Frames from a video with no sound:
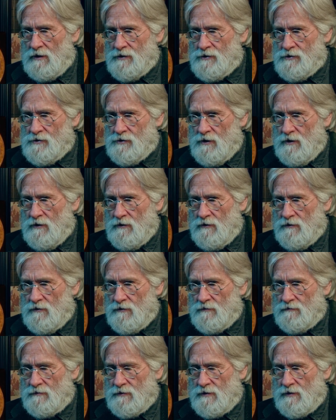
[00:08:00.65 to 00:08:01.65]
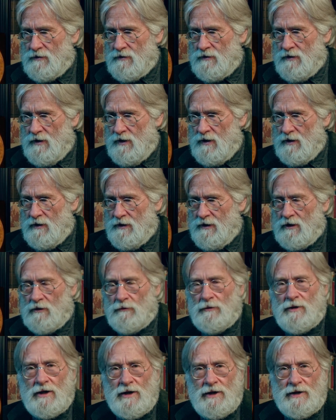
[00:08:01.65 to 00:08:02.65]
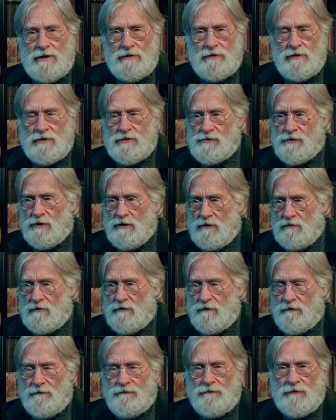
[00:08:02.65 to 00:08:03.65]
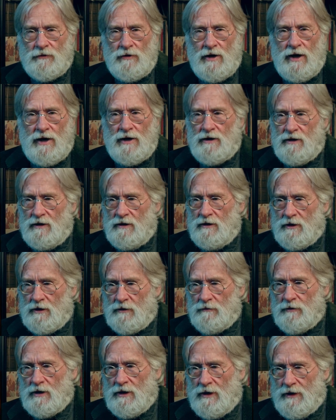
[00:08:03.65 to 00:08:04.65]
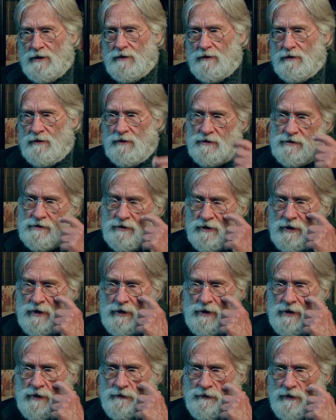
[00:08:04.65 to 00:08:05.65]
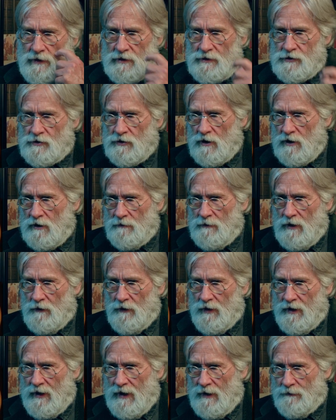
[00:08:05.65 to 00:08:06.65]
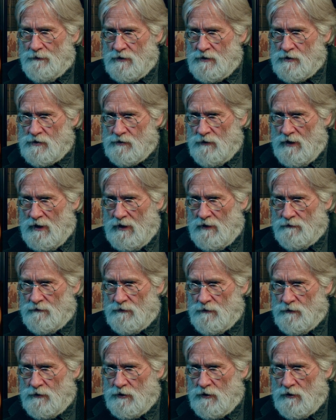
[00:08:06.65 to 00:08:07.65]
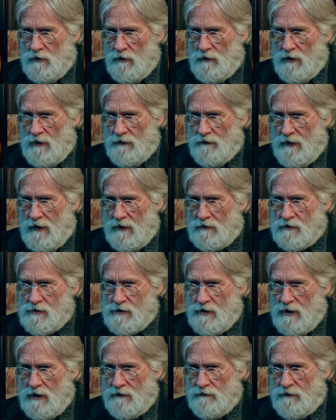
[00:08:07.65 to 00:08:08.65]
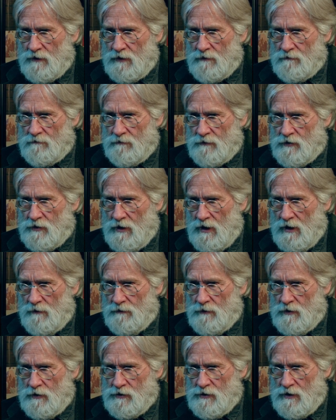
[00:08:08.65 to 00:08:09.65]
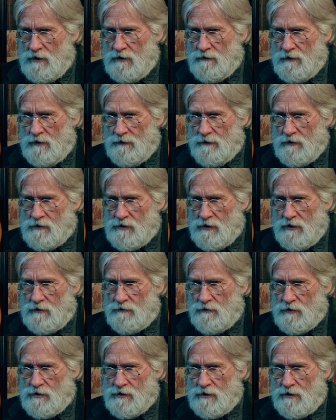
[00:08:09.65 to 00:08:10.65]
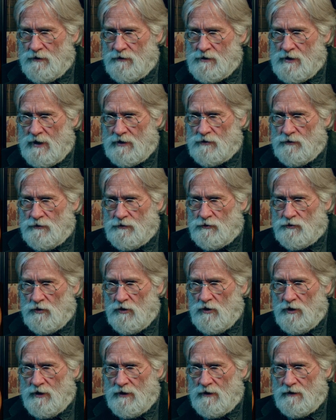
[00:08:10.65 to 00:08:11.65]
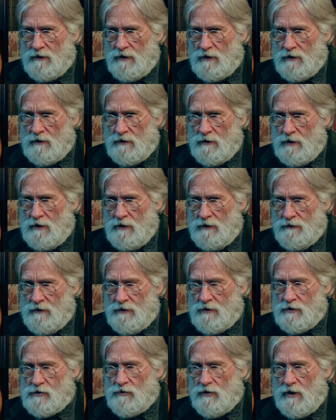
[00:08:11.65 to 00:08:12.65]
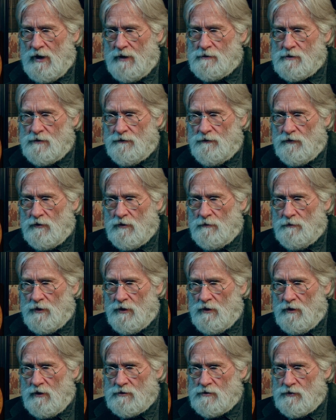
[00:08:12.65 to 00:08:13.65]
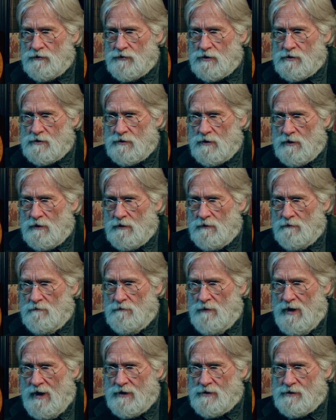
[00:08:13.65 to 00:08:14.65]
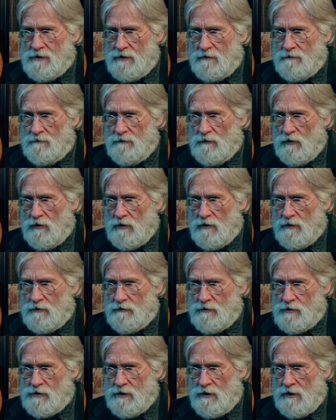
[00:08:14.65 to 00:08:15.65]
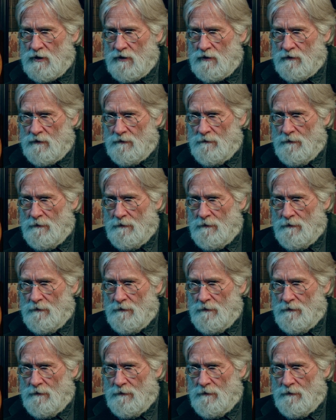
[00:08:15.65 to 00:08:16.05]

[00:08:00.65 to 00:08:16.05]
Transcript: so, yeah, interrelatedness, though, variety, interrelatedness. And then let's talk about what happens around when you go around the outside of a shape. You see that there's interest there. There's actual drawing there that describes the form, but it also just makes it more interesting.